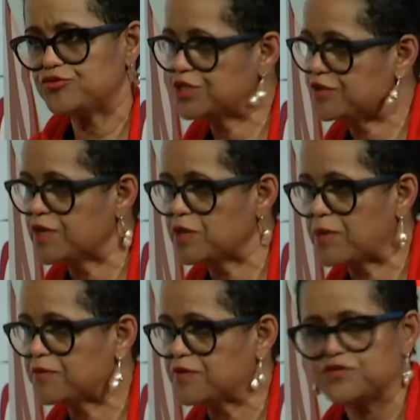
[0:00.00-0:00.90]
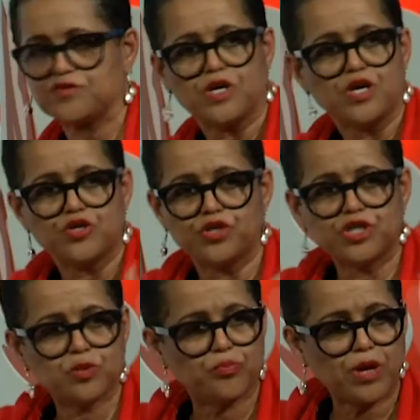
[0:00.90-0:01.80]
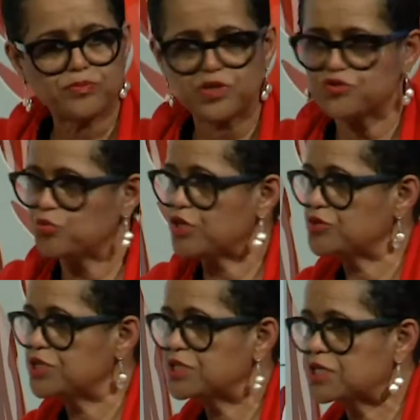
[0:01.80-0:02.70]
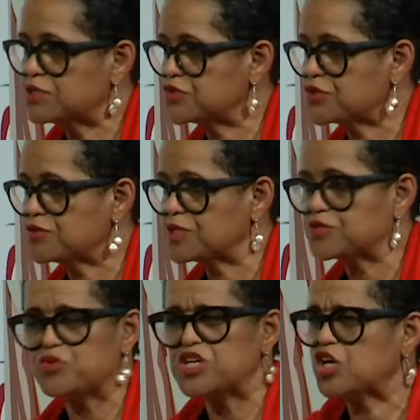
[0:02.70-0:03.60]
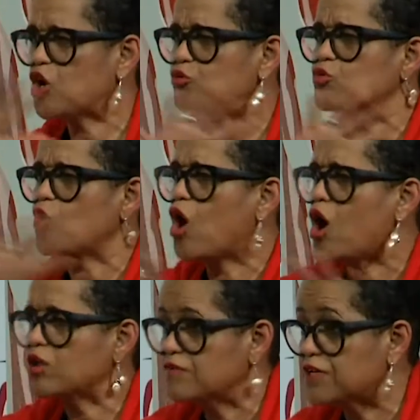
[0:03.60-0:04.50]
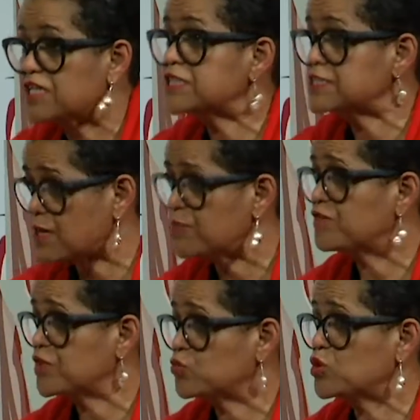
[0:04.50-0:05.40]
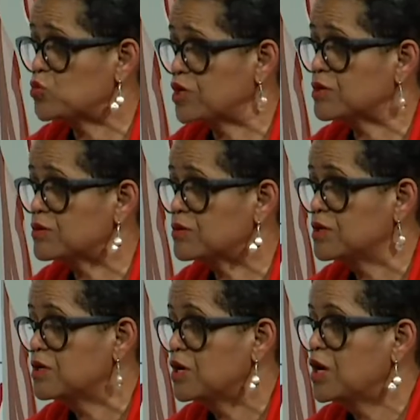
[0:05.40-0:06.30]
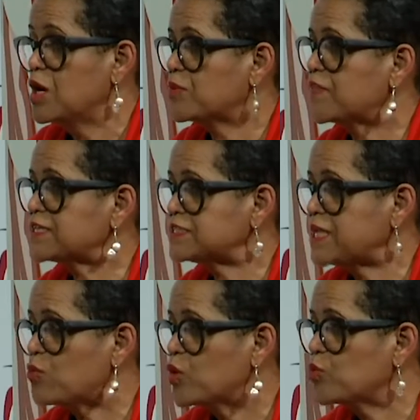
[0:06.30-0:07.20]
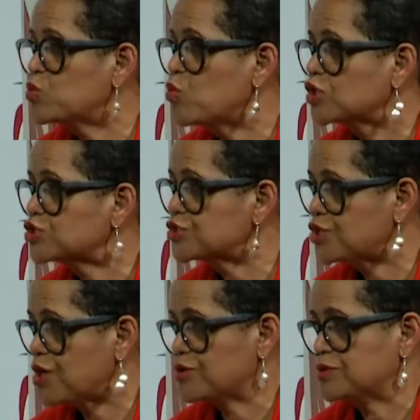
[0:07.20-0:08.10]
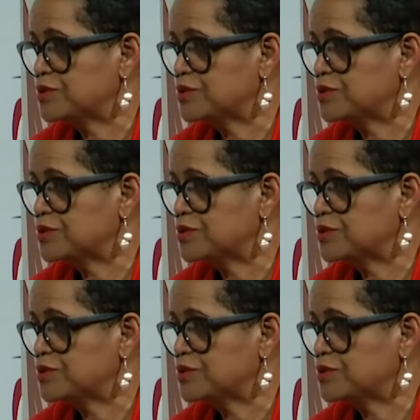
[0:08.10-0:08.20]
you need to think about this, you need to prep this way, you need to consider this. We could go through all of it, and some of it we will, but that's not where we want to start.